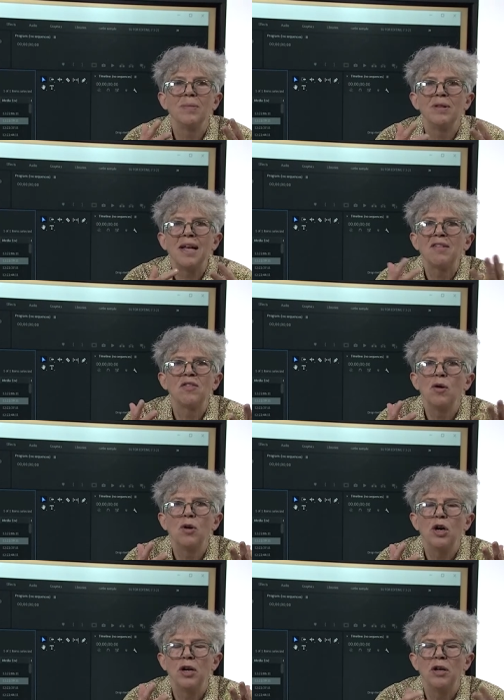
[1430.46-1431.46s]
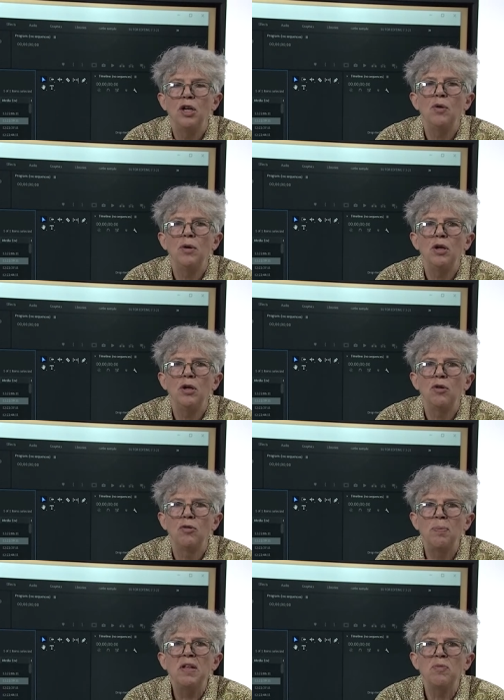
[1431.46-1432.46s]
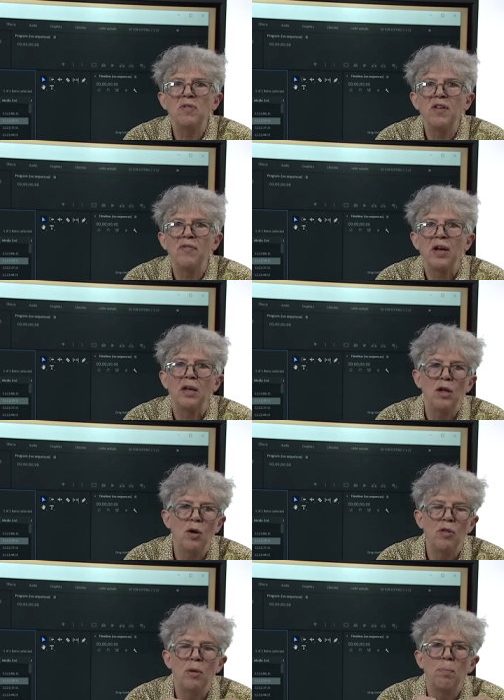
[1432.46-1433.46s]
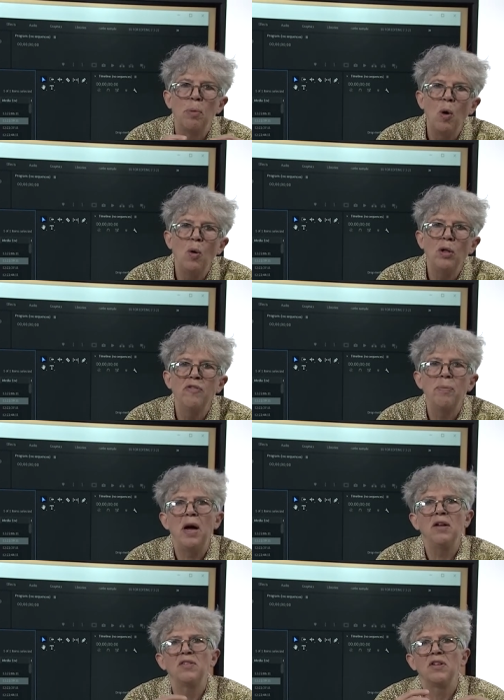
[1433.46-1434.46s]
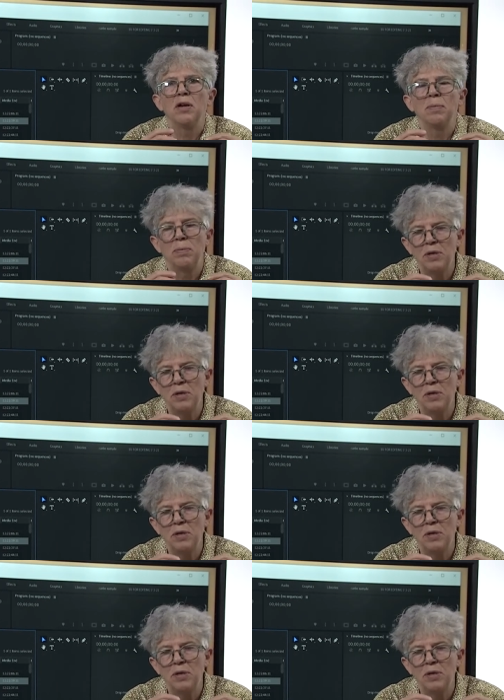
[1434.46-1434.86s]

that's no good. You be specific. You know, bowl of pasta.